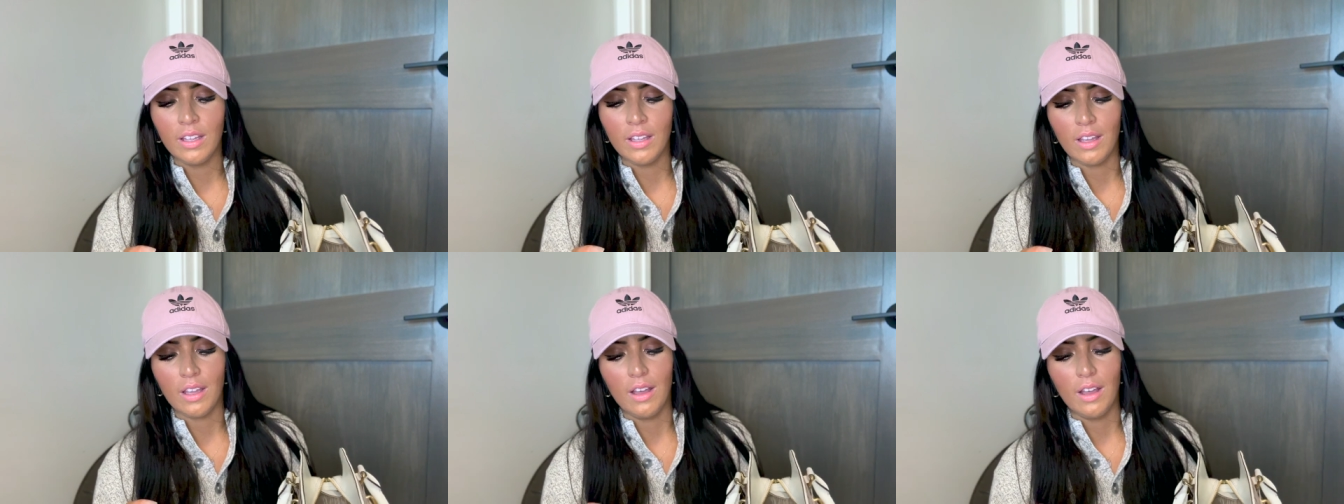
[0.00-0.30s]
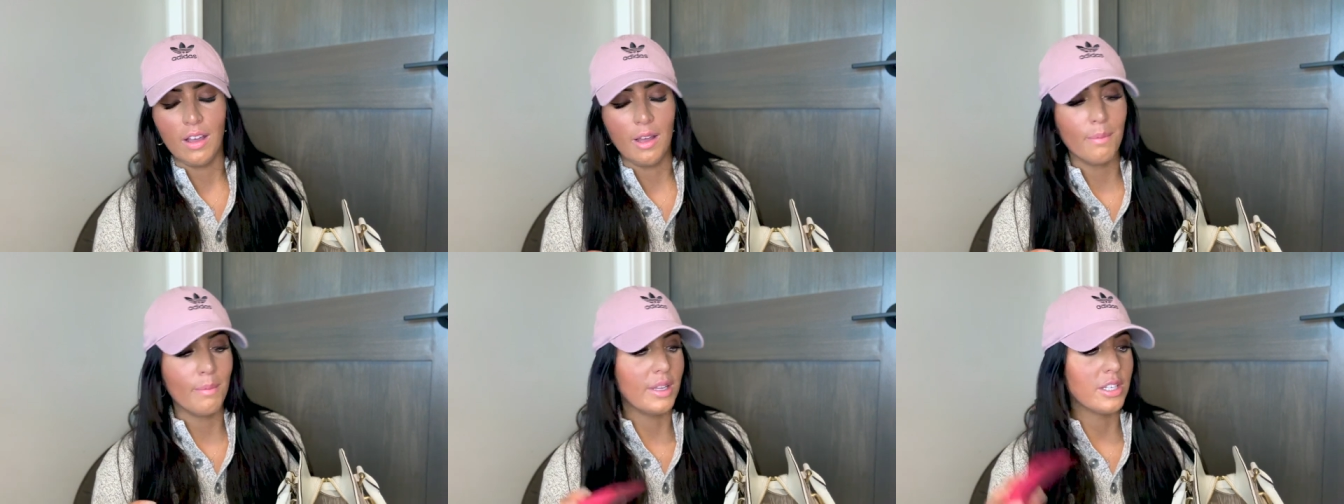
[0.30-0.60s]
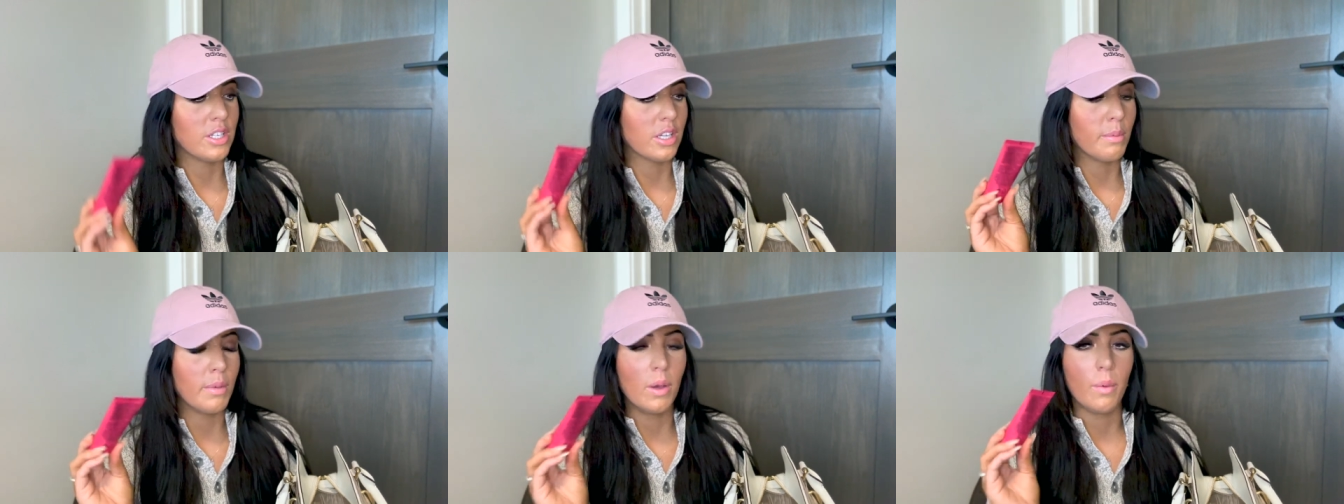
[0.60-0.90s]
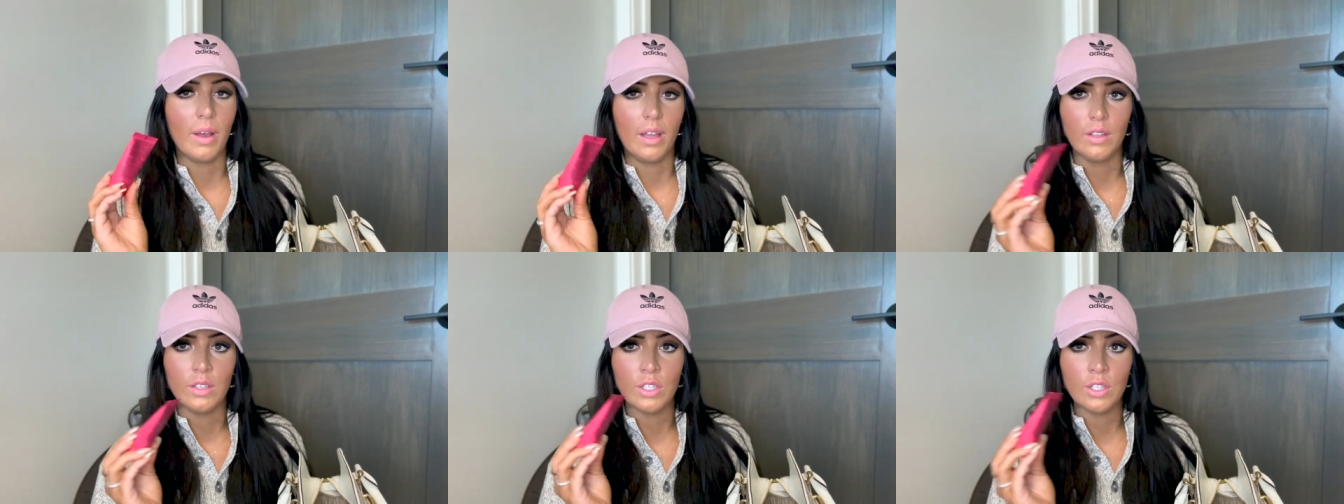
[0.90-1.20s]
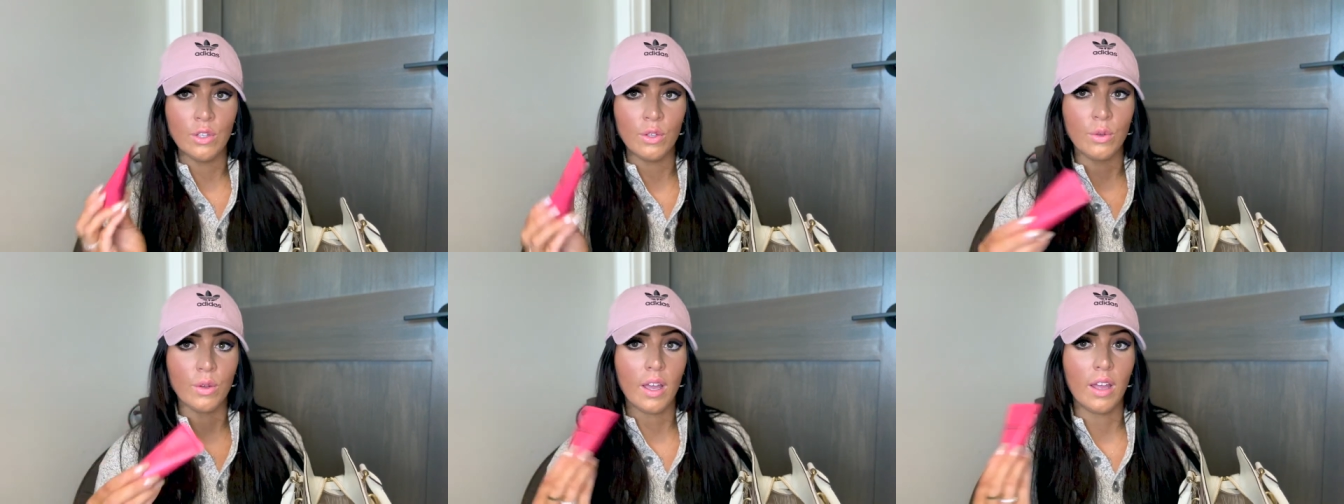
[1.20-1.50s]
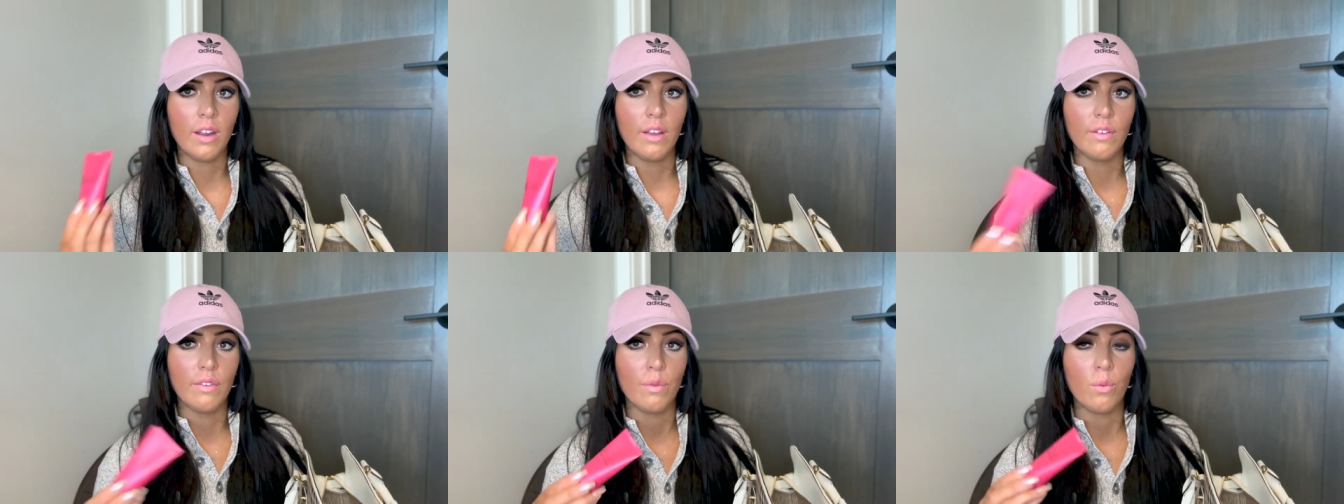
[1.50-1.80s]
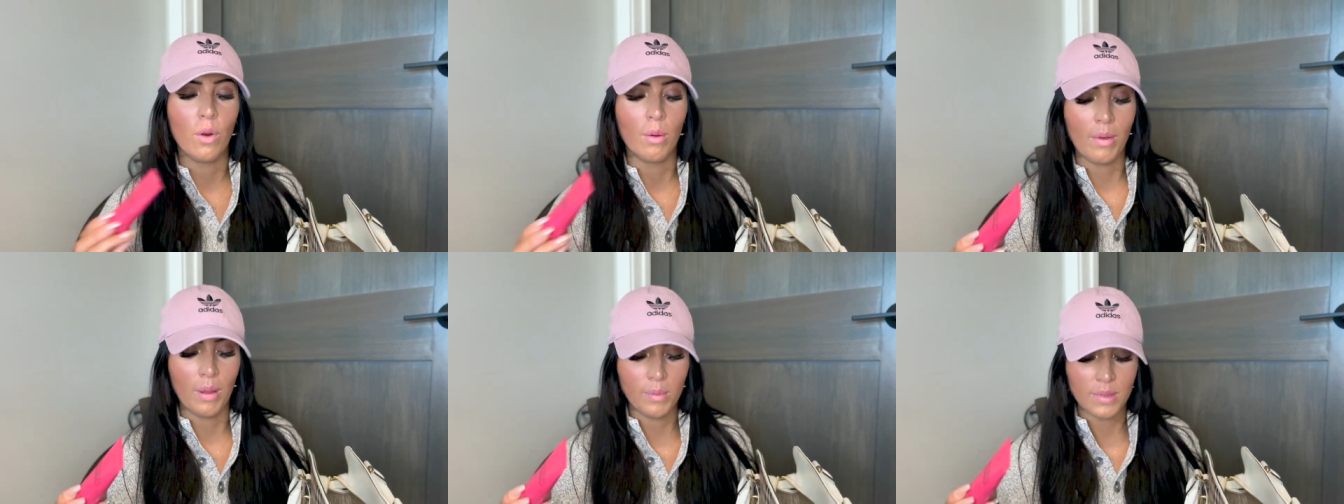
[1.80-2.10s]
It took me a while to kind of
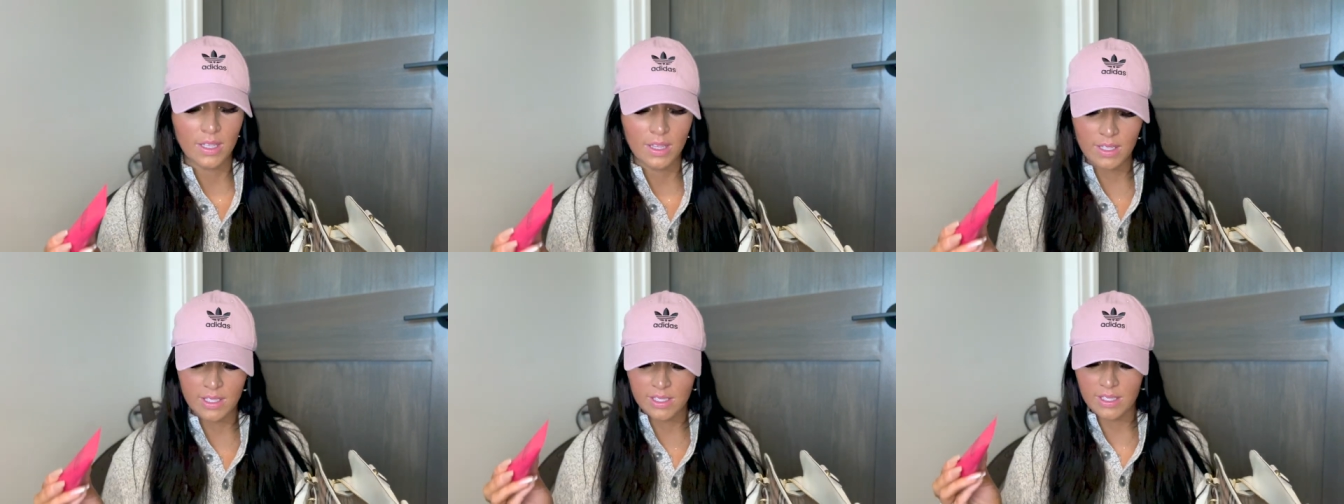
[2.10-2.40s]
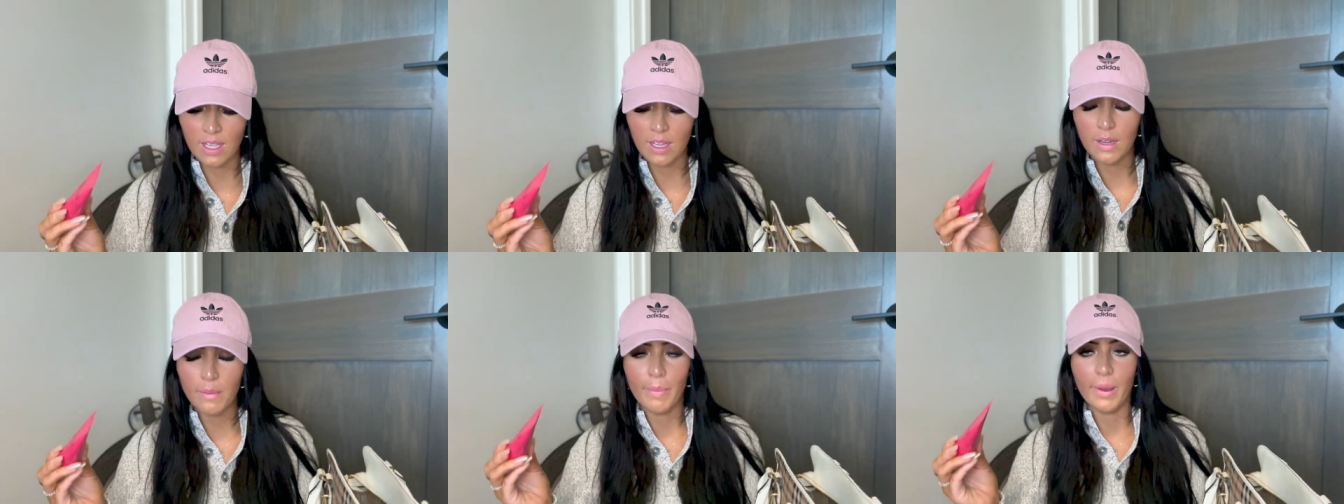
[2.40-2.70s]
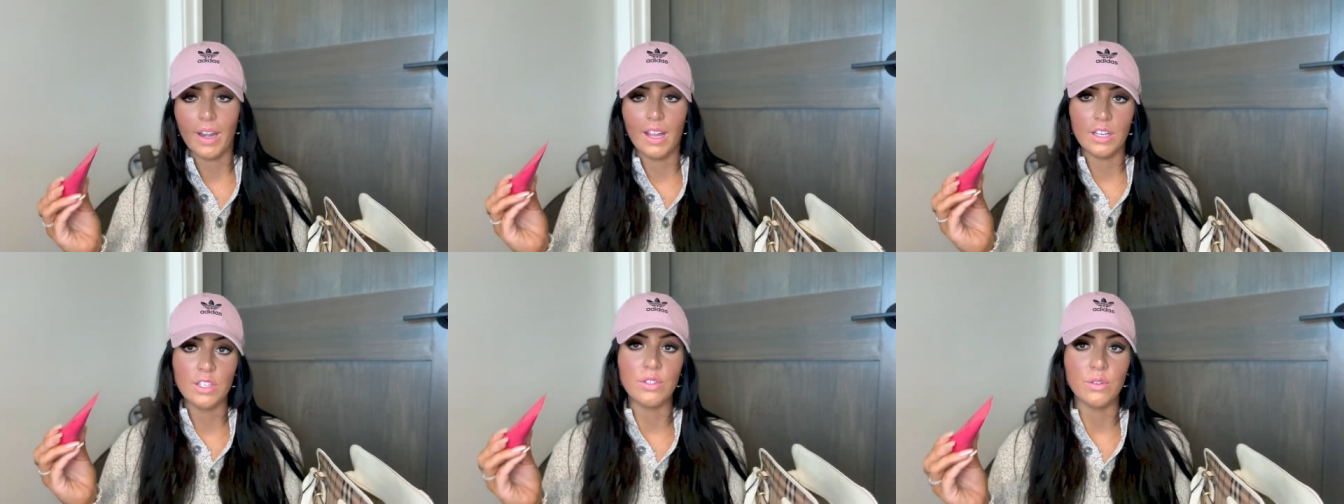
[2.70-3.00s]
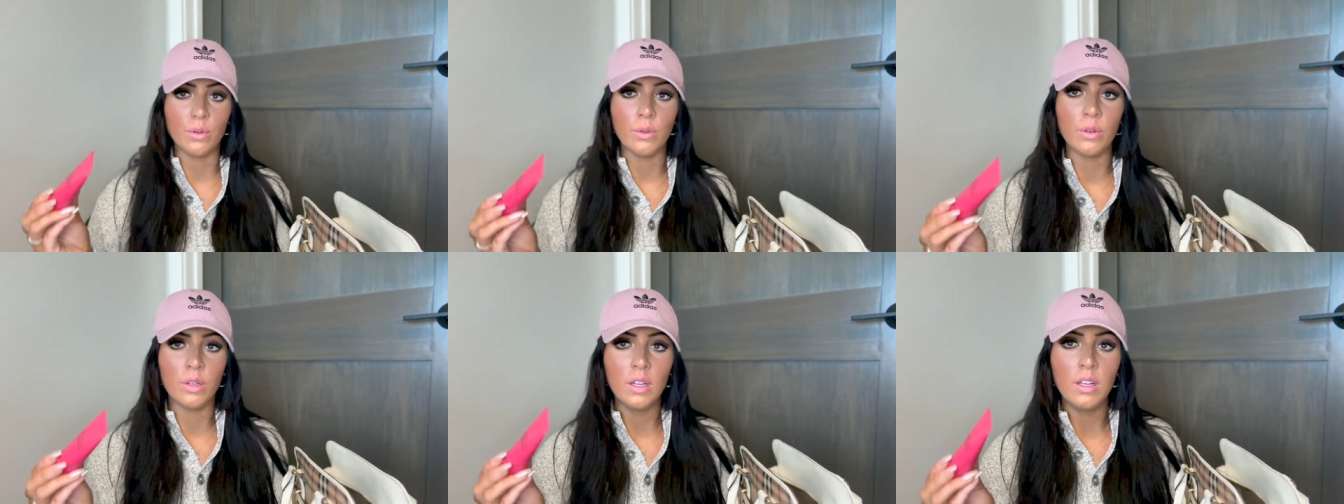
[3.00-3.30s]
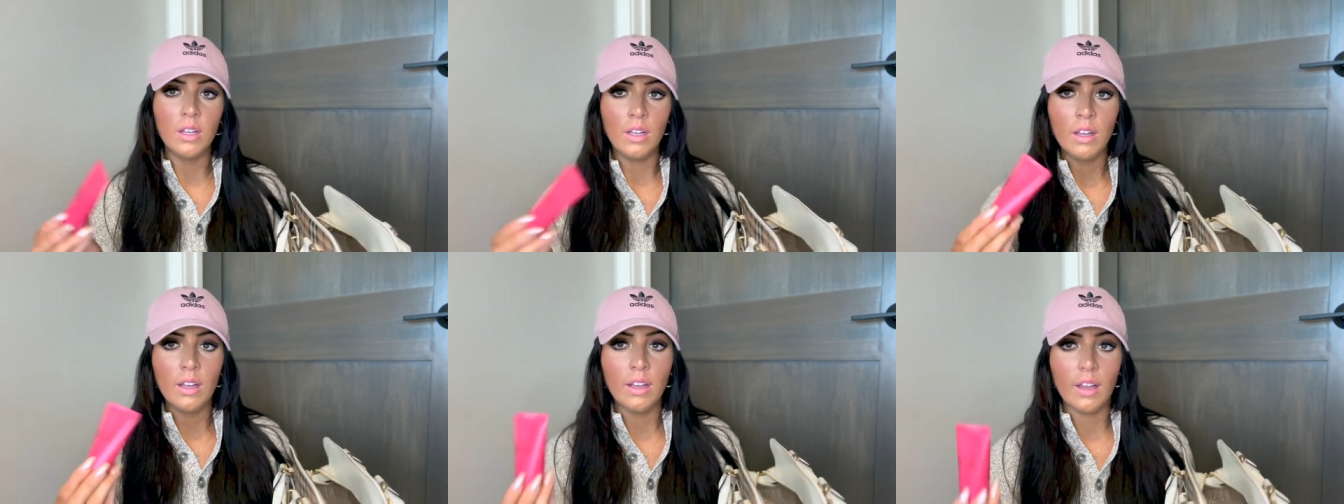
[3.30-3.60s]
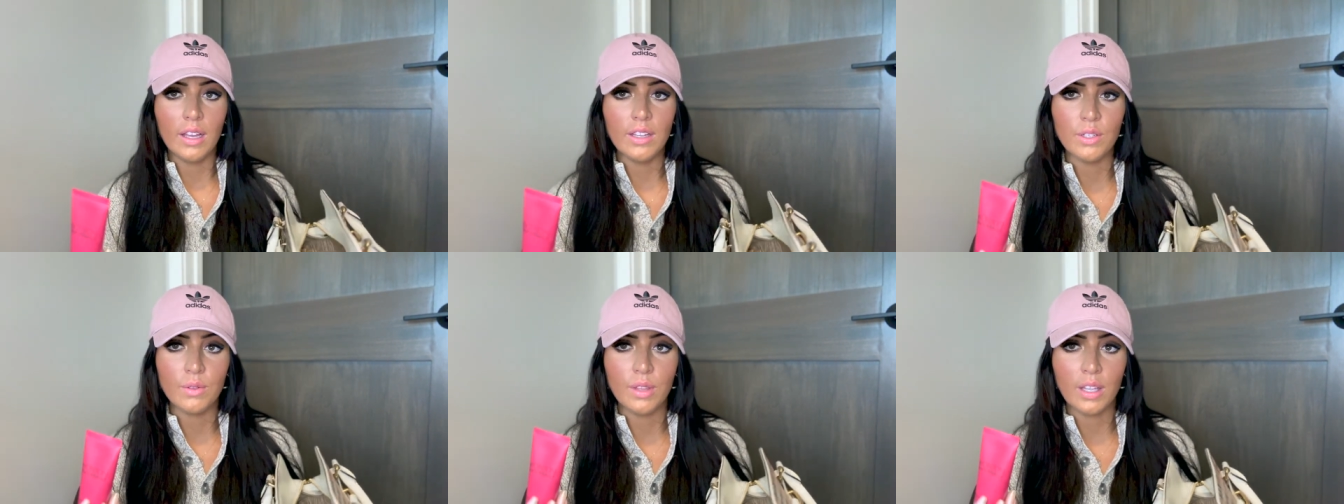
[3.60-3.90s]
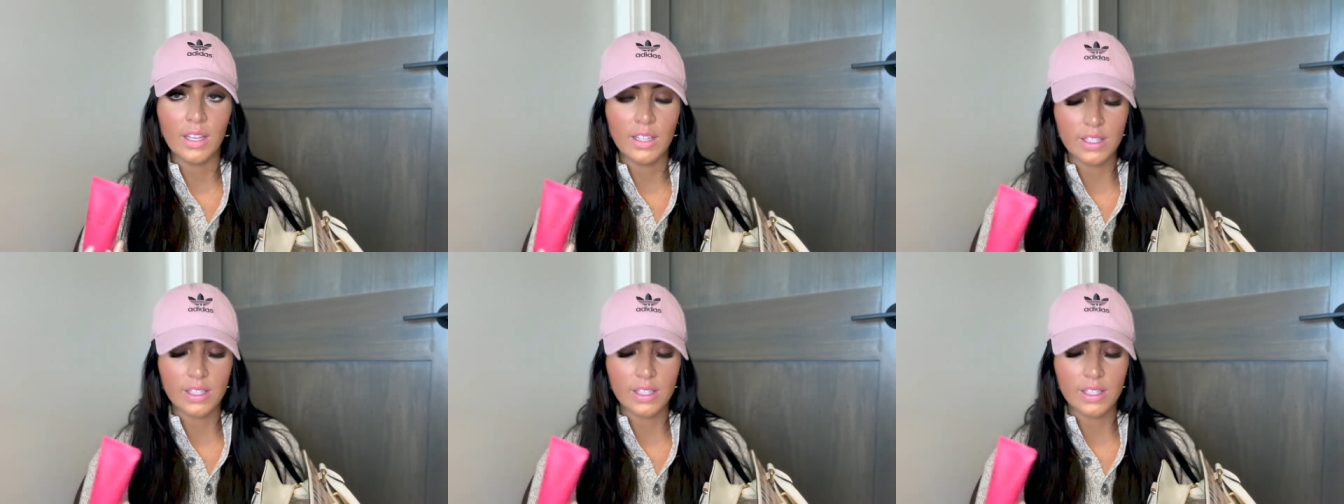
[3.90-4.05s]
warm up to this scent, but I do think it